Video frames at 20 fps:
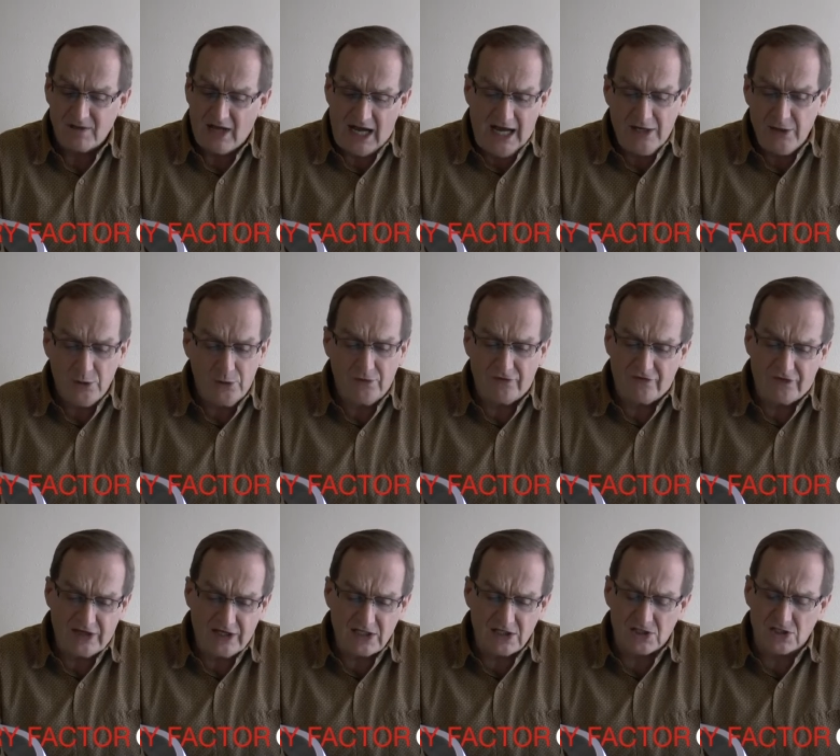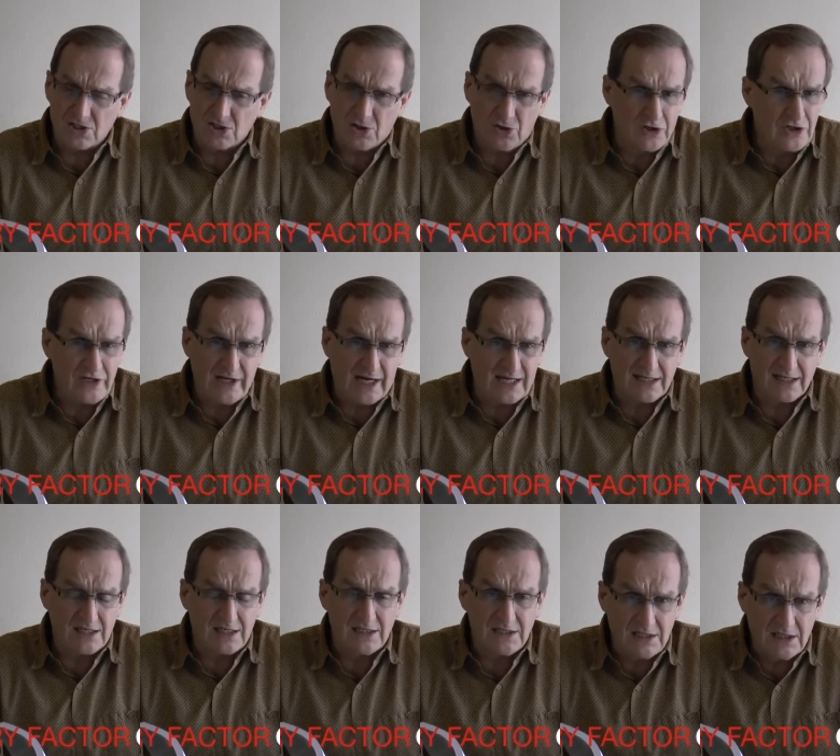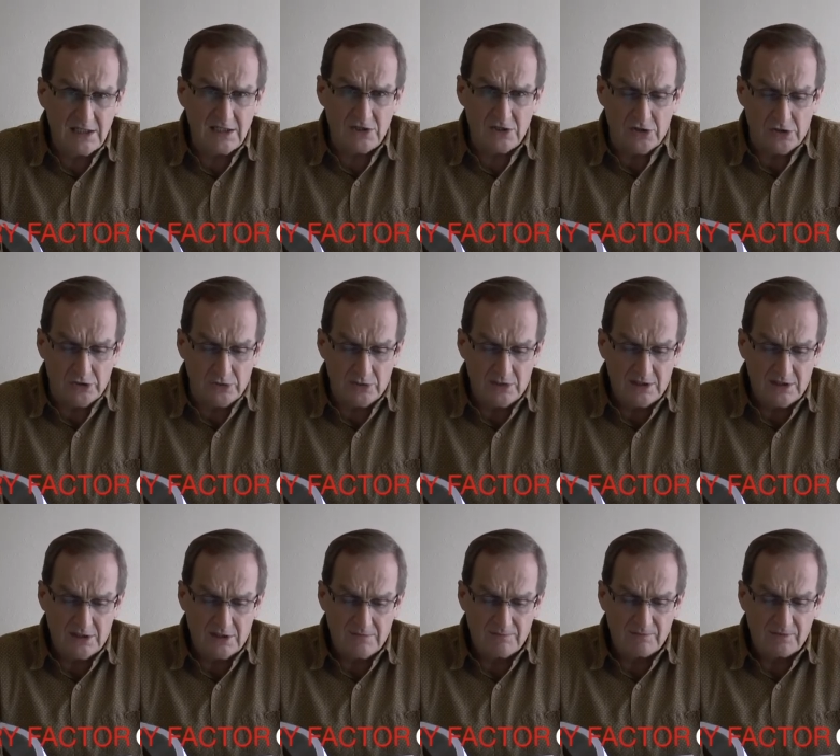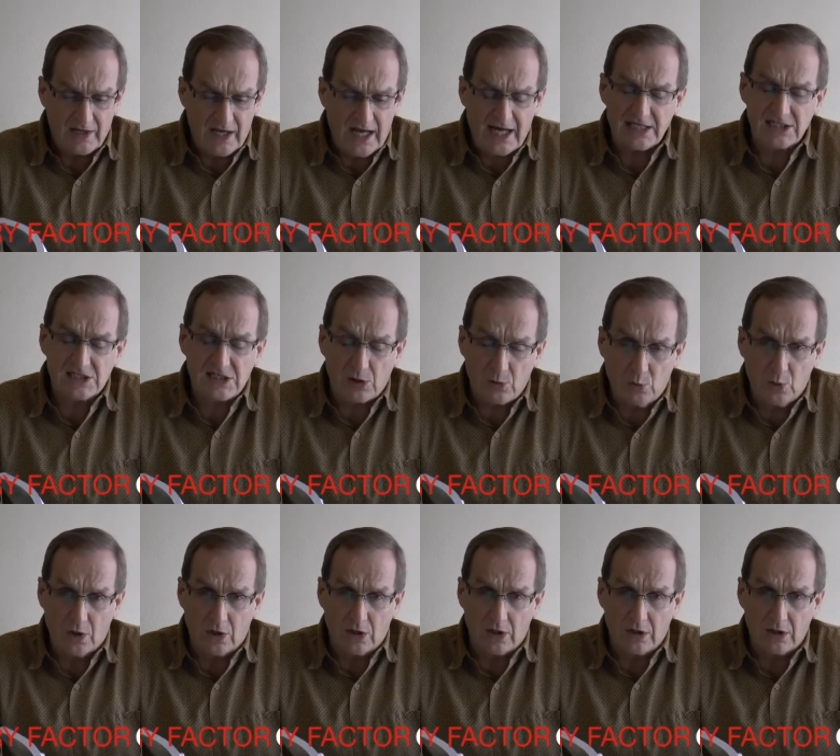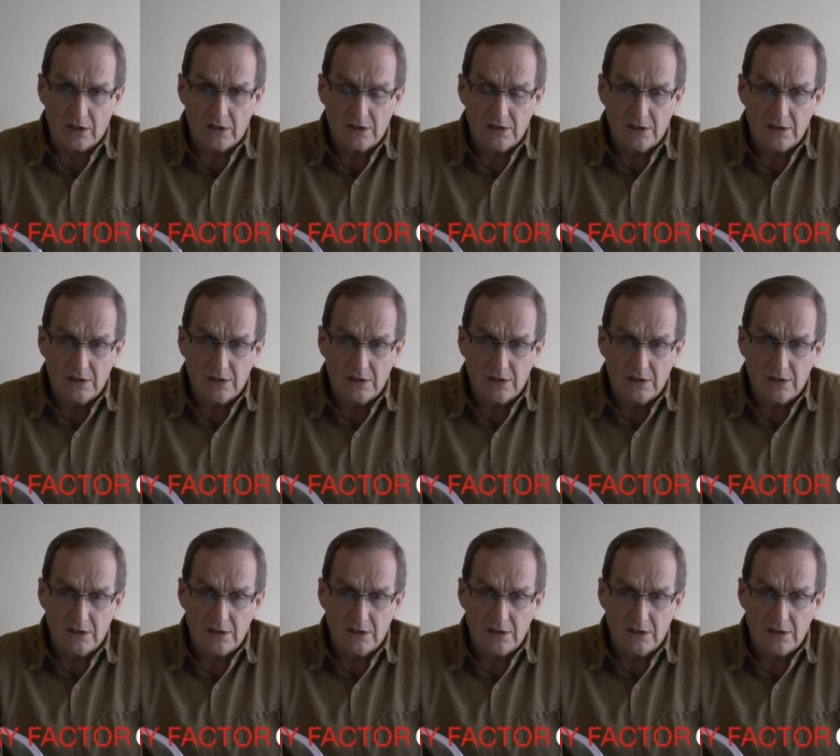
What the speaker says: I knew things could not continue as they were.